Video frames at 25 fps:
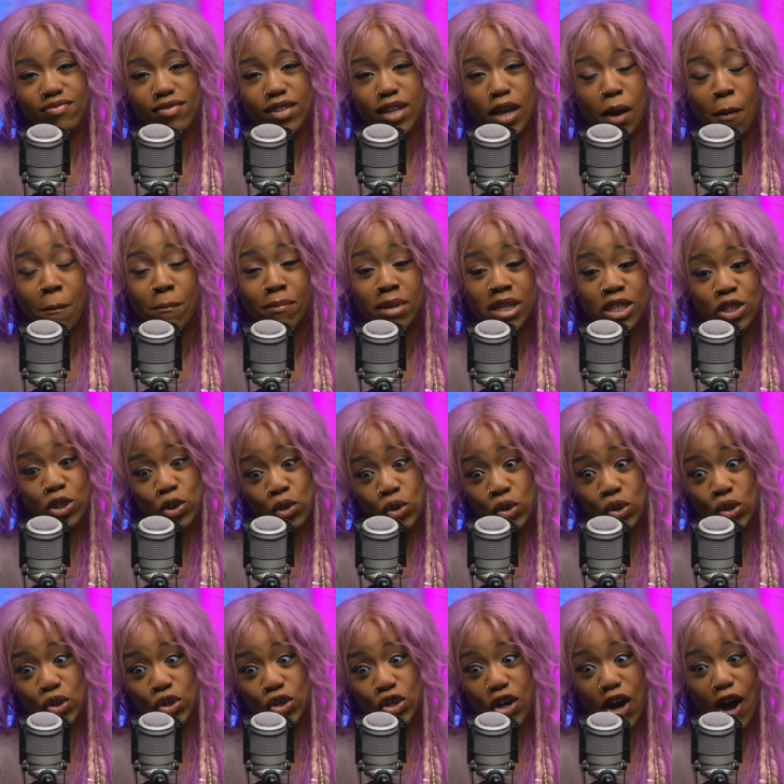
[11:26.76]

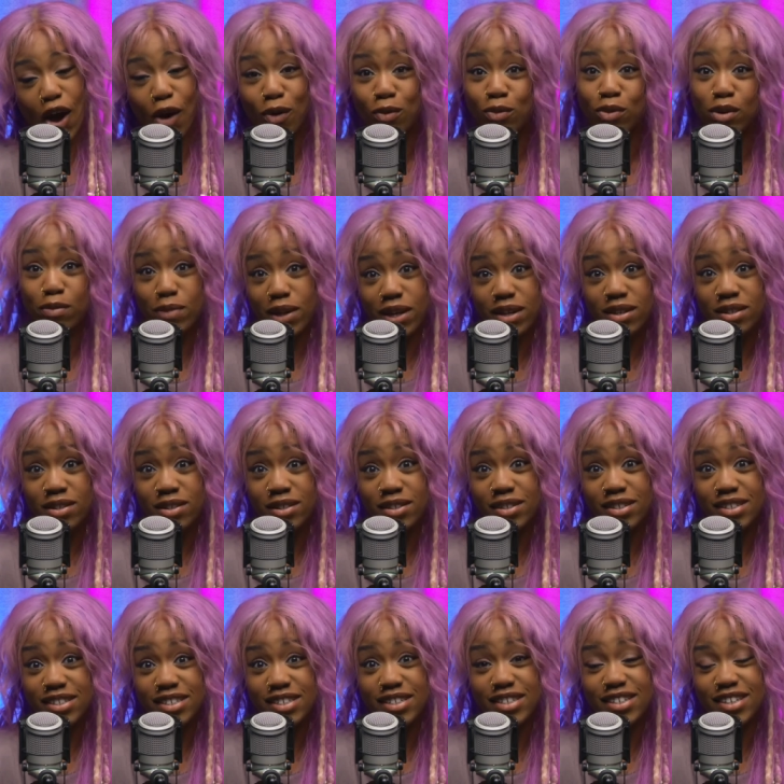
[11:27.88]
mature woman,
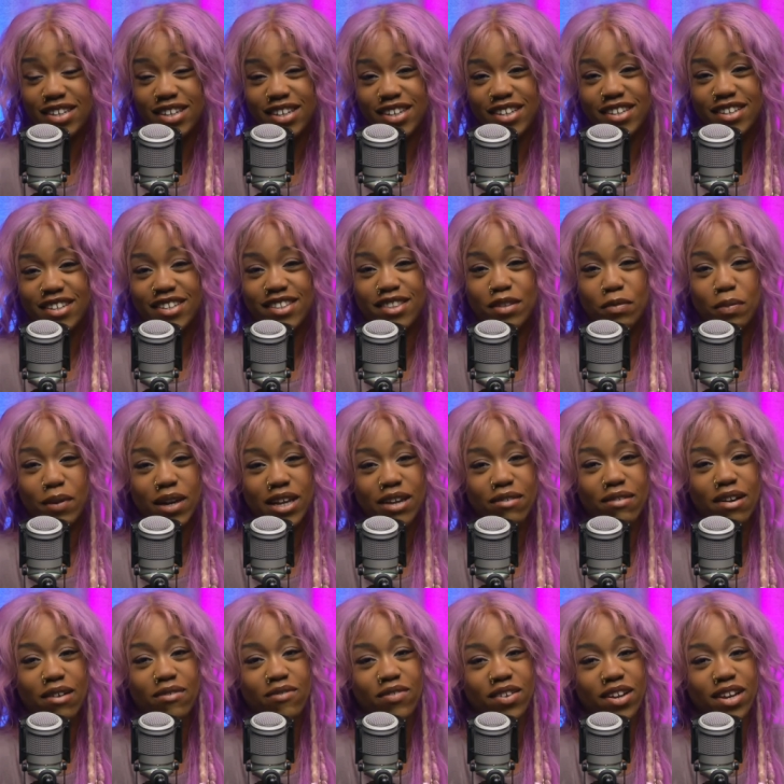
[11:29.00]
the
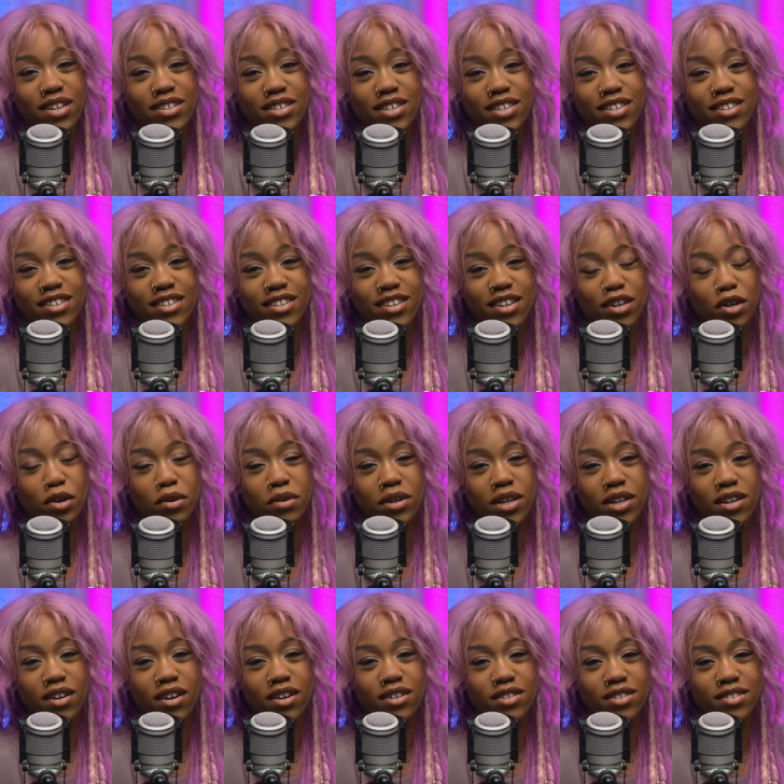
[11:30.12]
playground flirting only
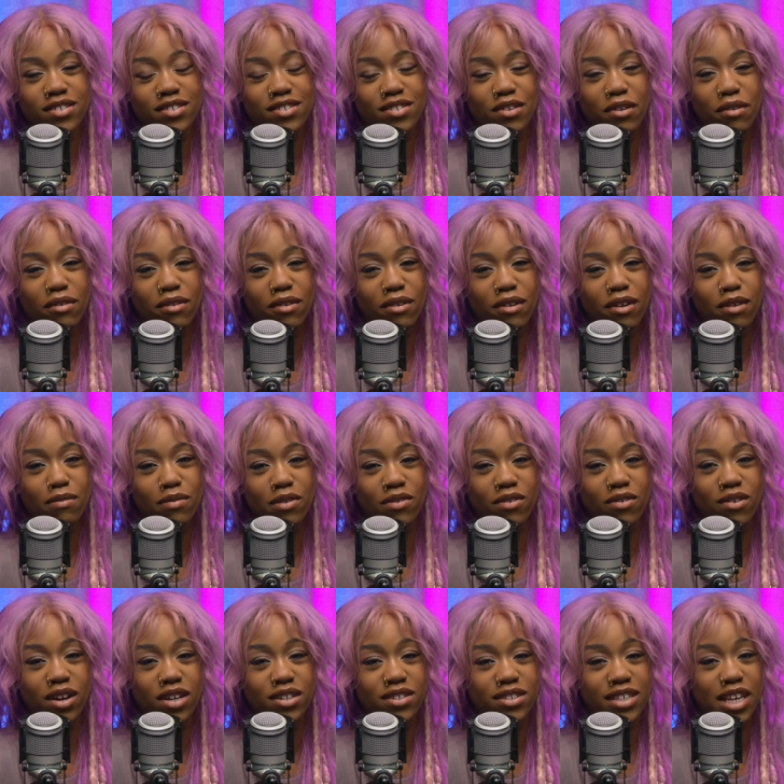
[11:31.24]
lasts so long before
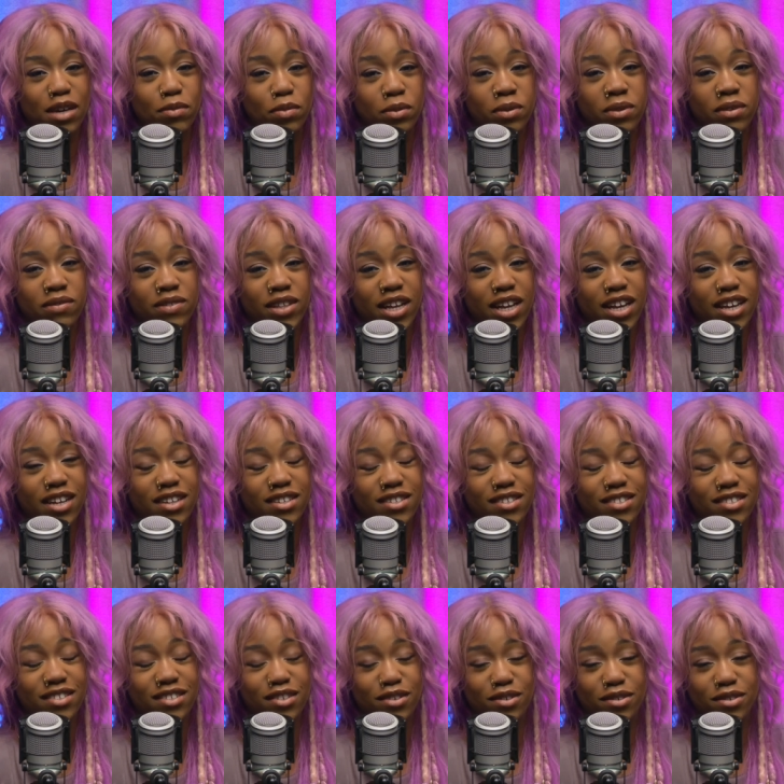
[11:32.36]
I just get bored of that.
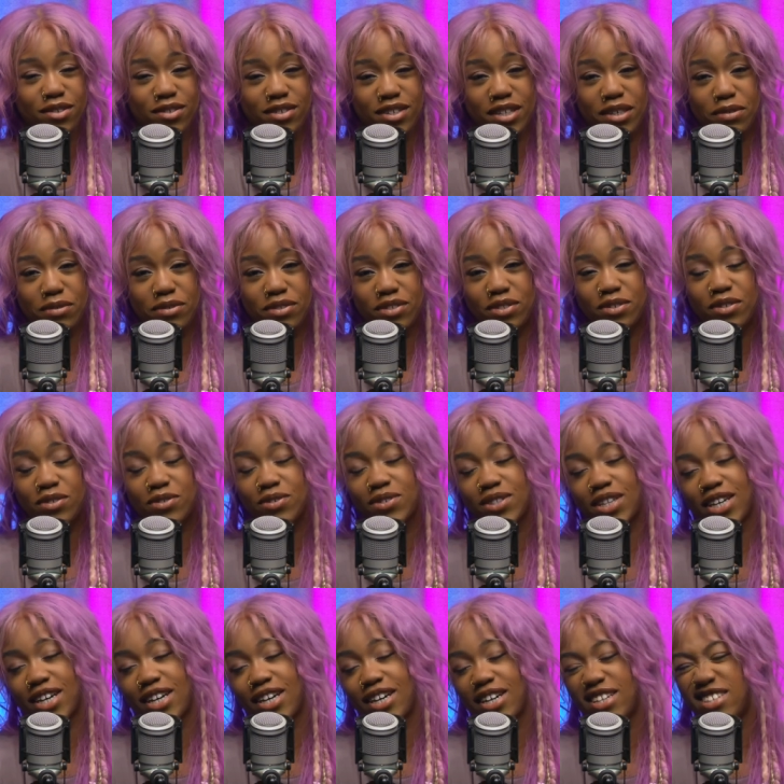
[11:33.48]
So he was doing all
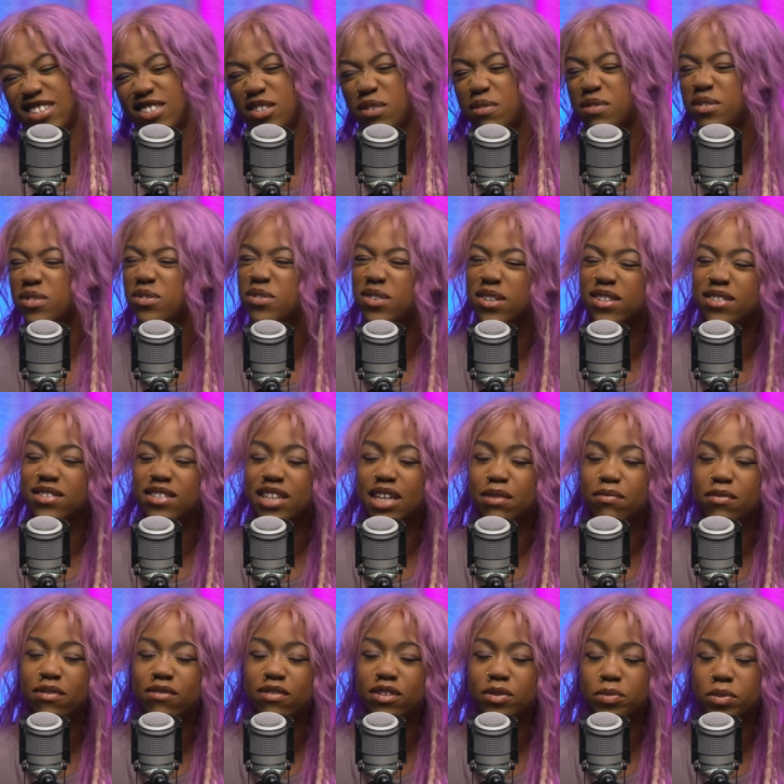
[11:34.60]
that. I stopped talking to him
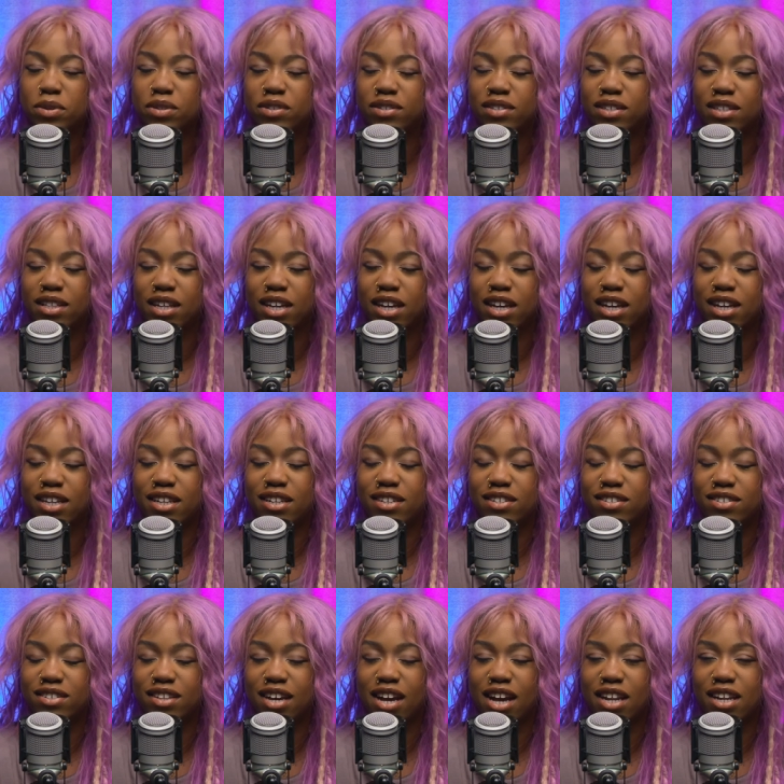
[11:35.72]
in response to that and
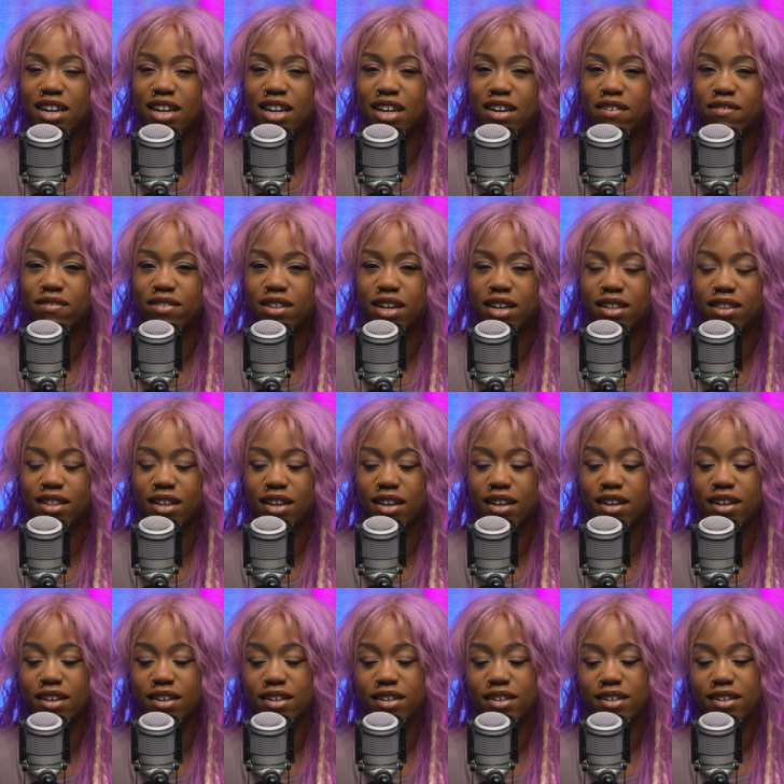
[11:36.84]
just kind of left that there.
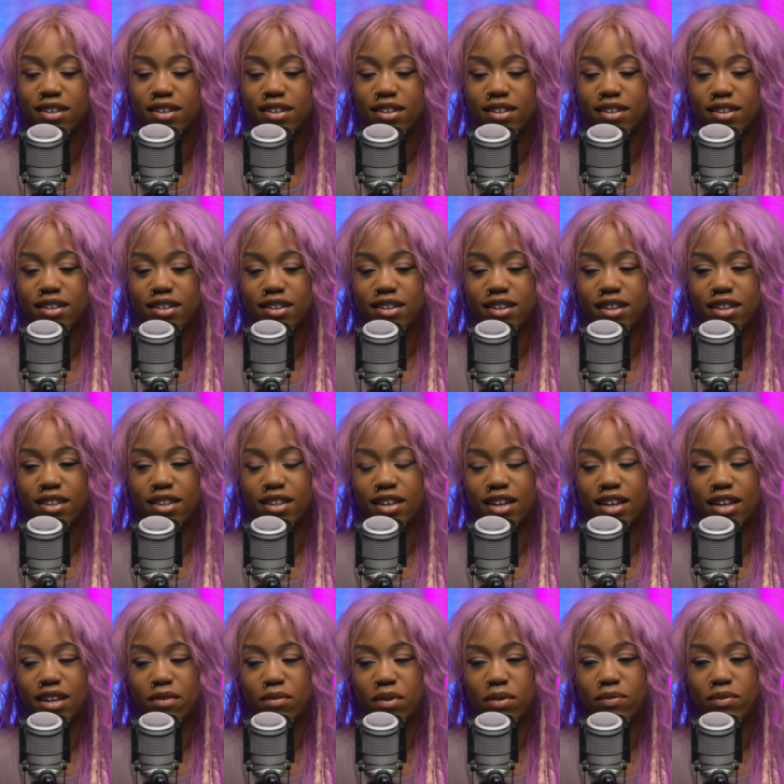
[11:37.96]
And
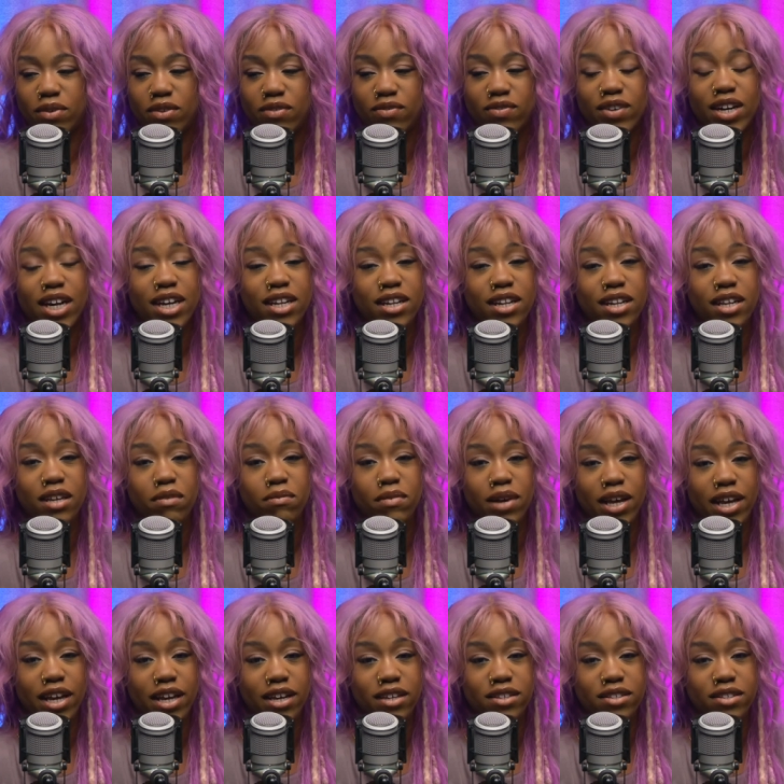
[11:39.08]
then when we finally
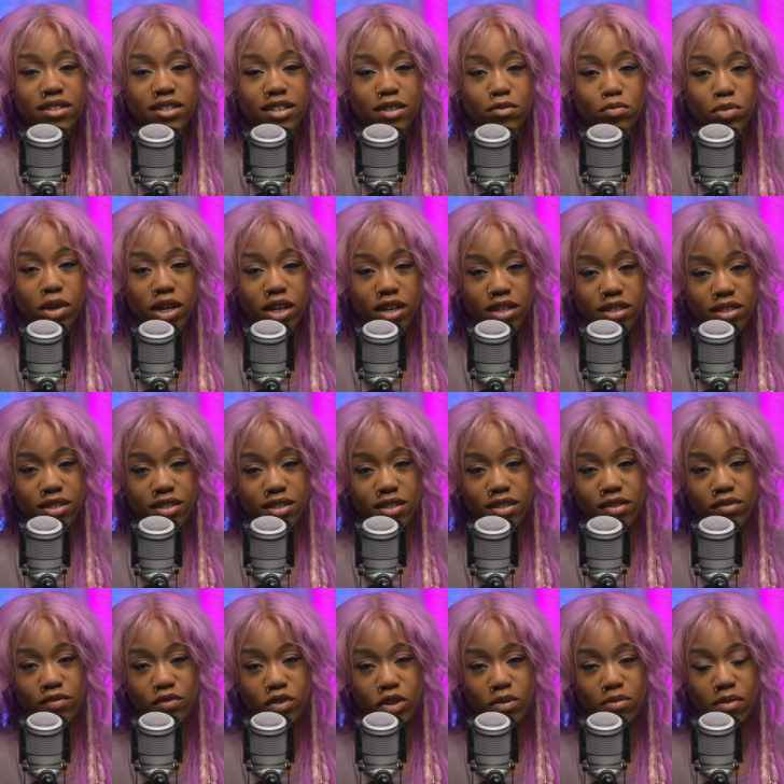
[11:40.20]
met in person a
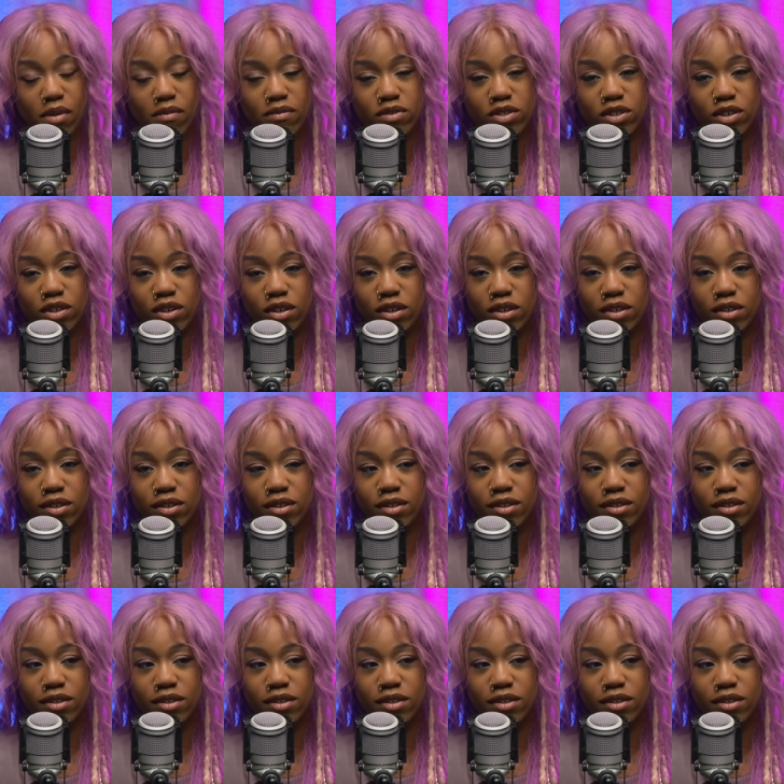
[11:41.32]
few months ago,